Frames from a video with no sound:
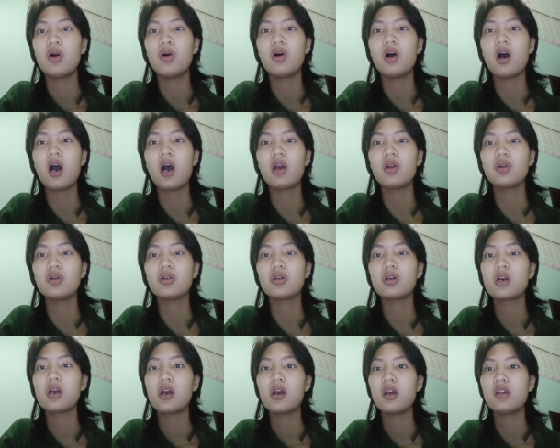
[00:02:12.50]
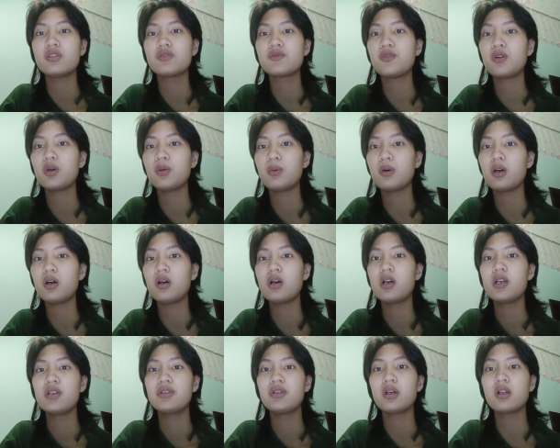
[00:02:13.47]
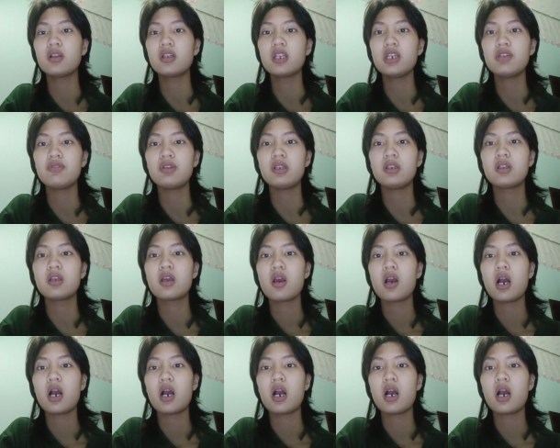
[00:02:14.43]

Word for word: Ohio, it's football, they're leaving,